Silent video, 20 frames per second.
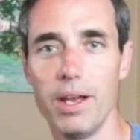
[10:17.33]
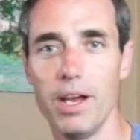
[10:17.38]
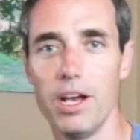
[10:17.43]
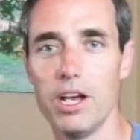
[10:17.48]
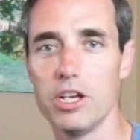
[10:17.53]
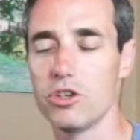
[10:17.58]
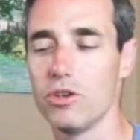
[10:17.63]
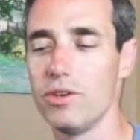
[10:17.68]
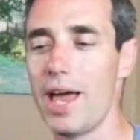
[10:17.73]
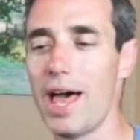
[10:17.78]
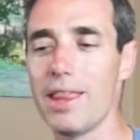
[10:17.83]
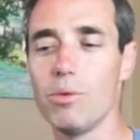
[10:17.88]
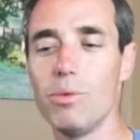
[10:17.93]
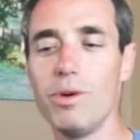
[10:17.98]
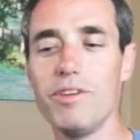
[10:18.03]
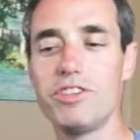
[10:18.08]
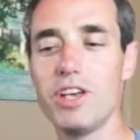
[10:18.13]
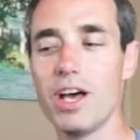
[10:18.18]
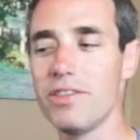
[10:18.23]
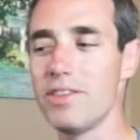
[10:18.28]
So now that
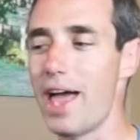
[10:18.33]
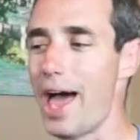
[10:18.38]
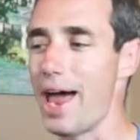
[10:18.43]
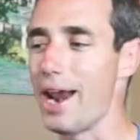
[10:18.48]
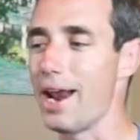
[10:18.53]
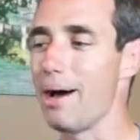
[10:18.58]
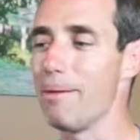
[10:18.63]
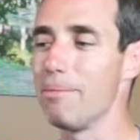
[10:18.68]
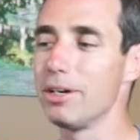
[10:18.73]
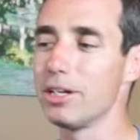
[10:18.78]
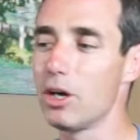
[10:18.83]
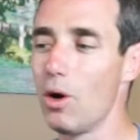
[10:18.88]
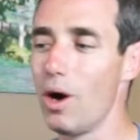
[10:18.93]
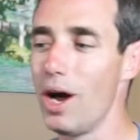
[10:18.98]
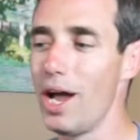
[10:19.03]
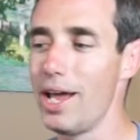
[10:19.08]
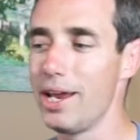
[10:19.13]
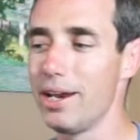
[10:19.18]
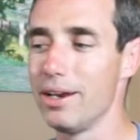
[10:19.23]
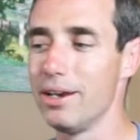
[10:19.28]
we've done that, I'm going to go
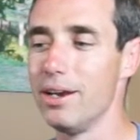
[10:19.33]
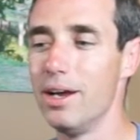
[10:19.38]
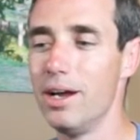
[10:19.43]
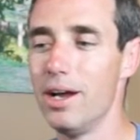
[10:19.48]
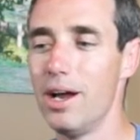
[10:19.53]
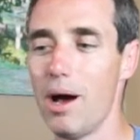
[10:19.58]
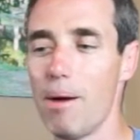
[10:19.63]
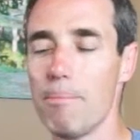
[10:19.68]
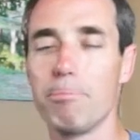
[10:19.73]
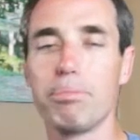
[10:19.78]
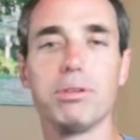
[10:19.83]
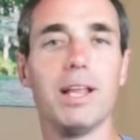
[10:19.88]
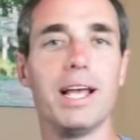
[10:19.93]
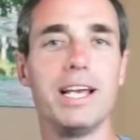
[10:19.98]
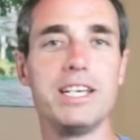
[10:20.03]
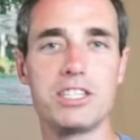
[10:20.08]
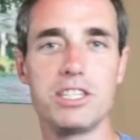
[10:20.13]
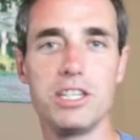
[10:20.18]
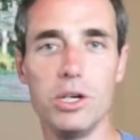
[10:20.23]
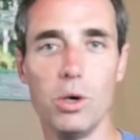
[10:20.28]
ahead and
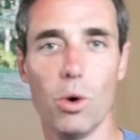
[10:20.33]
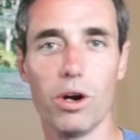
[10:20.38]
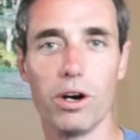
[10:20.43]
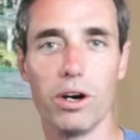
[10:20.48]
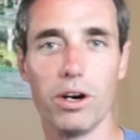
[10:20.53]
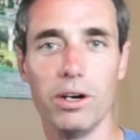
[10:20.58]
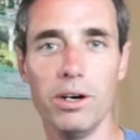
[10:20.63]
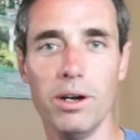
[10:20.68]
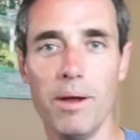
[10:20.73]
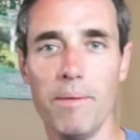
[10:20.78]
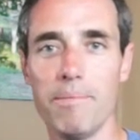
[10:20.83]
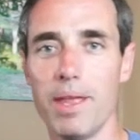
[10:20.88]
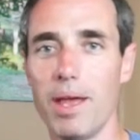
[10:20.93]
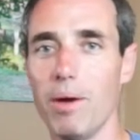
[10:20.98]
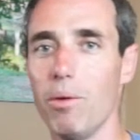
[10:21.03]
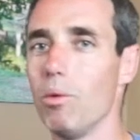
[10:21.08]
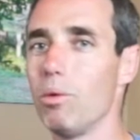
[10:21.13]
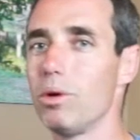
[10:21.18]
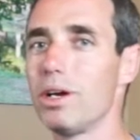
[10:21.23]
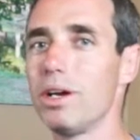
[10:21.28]
place the order. And
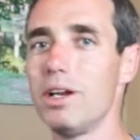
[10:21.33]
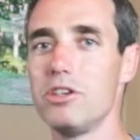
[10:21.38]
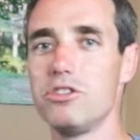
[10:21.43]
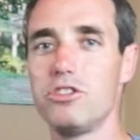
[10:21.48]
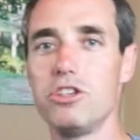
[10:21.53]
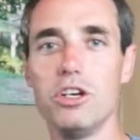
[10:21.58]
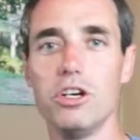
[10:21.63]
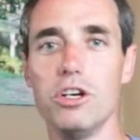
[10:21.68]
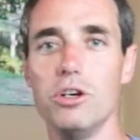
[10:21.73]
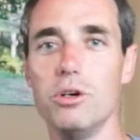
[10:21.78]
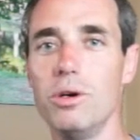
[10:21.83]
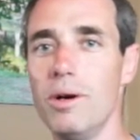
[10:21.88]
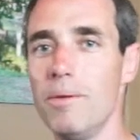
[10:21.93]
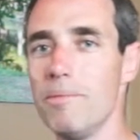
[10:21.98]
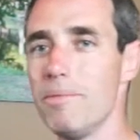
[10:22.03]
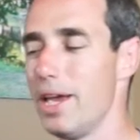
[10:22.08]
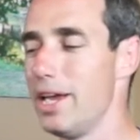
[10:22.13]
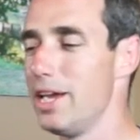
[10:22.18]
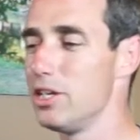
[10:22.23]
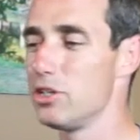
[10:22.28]
what we're going to do
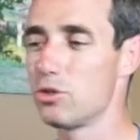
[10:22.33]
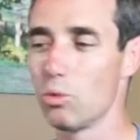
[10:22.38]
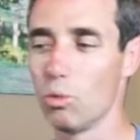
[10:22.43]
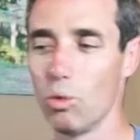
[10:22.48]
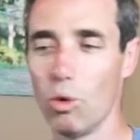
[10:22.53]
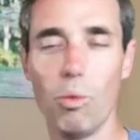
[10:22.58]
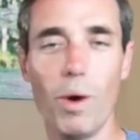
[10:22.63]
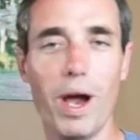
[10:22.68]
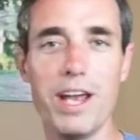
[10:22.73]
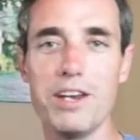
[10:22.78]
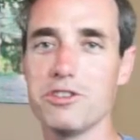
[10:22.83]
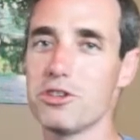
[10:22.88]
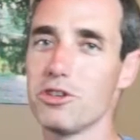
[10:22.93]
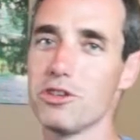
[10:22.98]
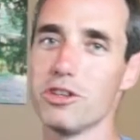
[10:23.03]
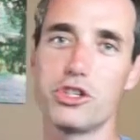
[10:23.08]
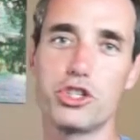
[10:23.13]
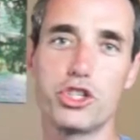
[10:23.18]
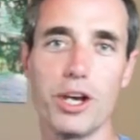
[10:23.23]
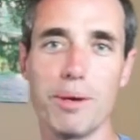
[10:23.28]
is we'll wait until the
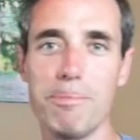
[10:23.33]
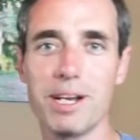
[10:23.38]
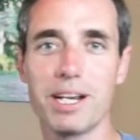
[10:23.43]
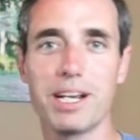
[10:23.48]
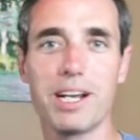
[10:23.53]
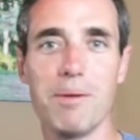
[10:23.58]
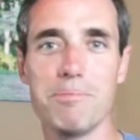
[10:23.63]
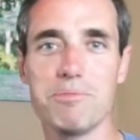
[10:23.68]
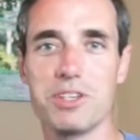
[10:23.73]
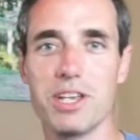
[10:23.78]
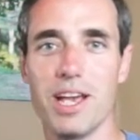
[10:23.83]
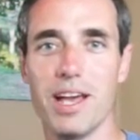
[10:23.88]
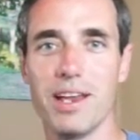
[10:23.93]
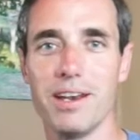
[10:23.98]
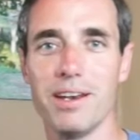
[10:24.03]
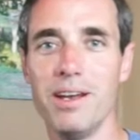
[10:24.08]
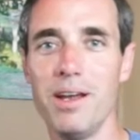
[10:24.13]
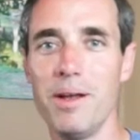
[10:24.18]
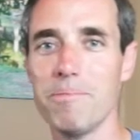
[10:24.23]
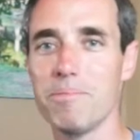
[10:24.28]
shipment comes
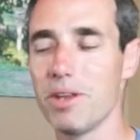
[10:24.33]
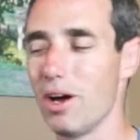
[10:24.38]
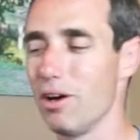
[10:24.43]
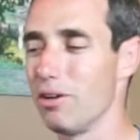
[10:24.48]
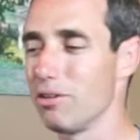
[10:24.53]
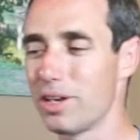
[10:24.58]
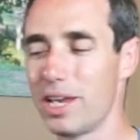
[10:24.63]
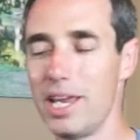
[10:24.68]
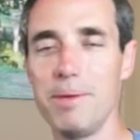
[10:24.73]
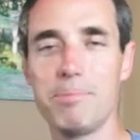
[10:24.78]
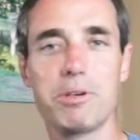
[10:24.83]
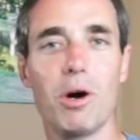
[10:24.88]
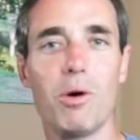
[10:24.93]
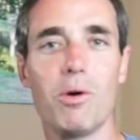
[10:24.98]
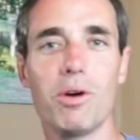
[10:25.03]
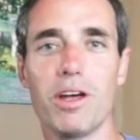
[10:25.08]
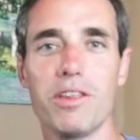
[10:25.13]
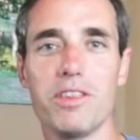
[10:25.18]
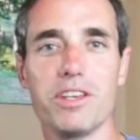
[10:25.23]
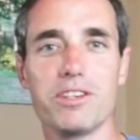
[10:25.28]
in. I'll keep going
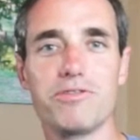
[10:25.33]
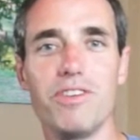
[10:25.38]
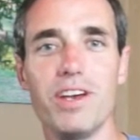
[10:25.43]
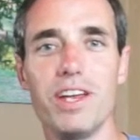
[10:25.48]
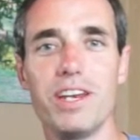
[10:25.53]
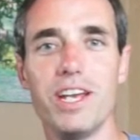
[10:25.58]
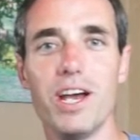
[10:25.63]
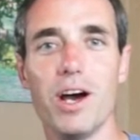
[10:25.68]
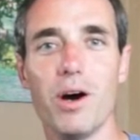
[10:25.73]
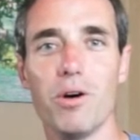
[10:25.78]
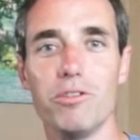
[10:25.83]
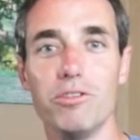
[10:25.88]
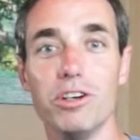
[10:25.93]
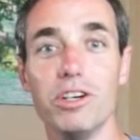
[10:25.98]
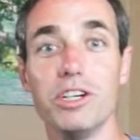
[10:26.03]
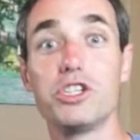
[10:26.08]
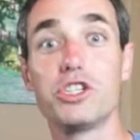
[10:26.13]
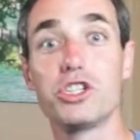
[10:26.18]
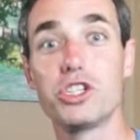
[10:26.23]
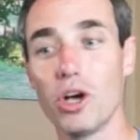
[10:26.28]
on this video and really
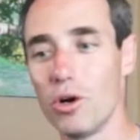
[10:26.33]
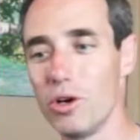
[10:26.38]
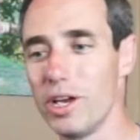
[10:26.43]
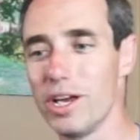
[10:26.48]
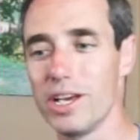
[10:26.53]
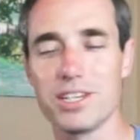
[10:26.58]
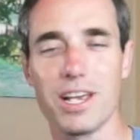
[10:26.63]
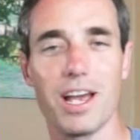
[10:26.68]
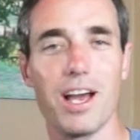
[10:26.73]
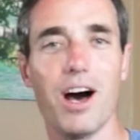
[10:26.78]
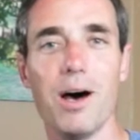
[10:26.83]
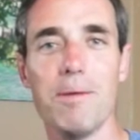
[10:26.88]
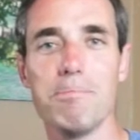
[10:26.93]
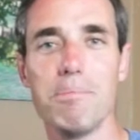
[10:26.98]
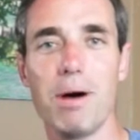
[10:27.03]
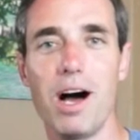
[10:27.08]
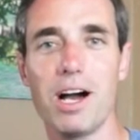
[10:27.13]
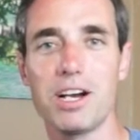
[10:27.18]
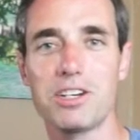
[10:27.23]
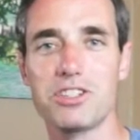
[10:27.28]
show you as I
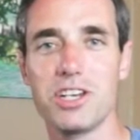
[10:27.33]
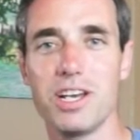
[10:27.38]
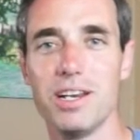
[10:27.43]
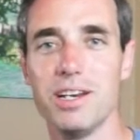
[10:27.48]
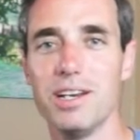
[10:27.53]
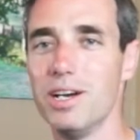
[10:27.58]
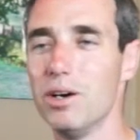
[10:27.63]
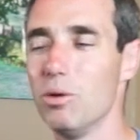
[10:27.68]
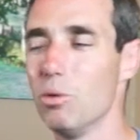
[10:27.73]
unbox it.